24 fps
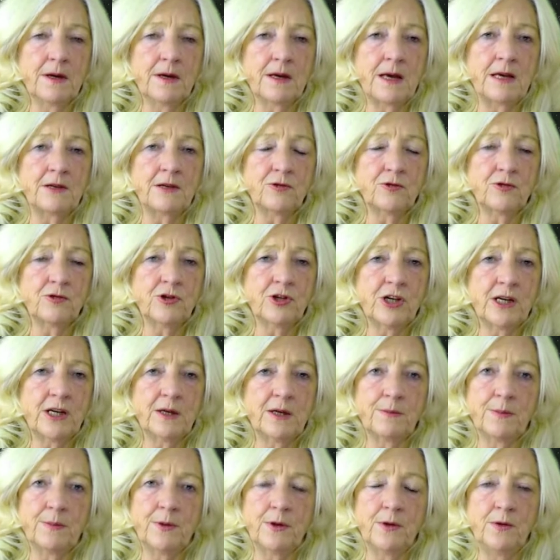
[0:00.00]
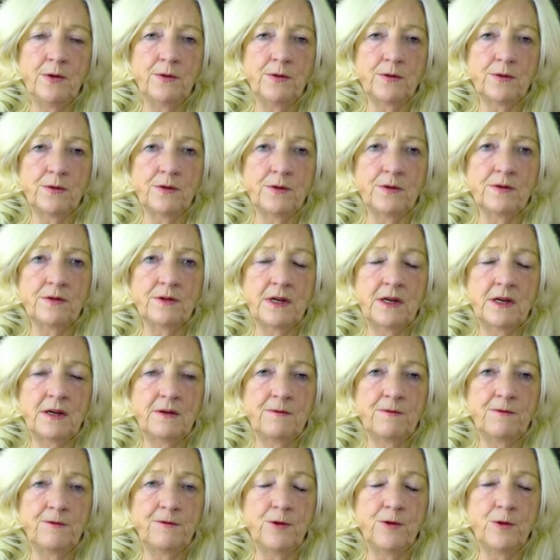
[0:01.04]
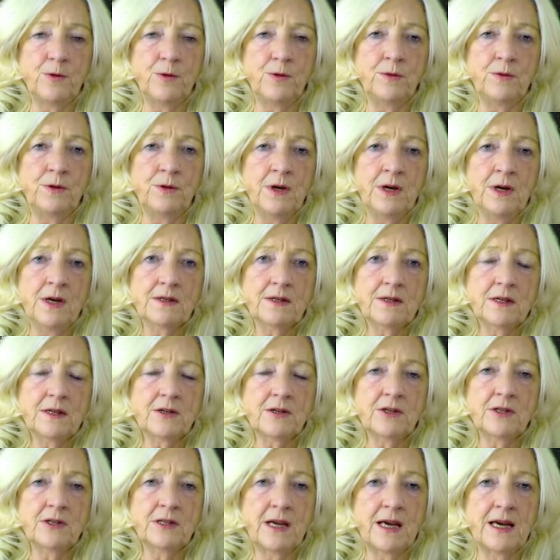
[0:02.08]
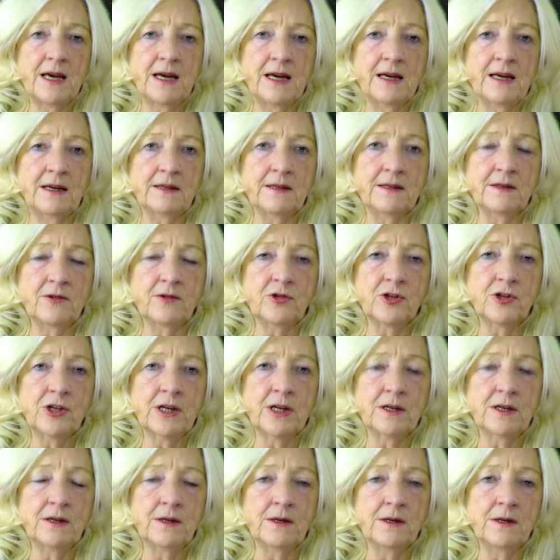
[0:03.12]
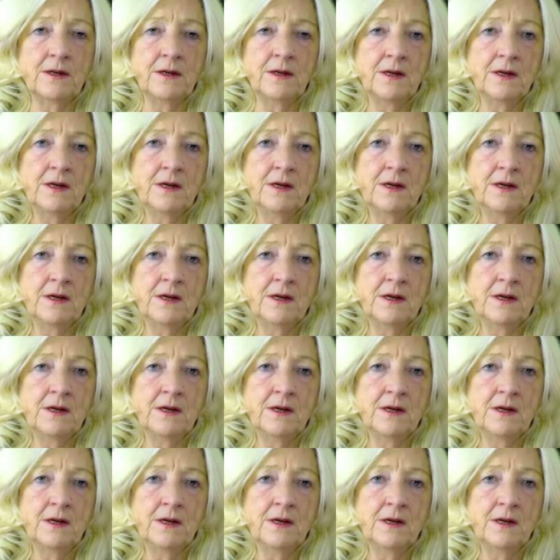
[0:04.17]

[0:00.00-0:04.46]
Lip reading: estrogenic pollutants in food, such as eggs and chicken.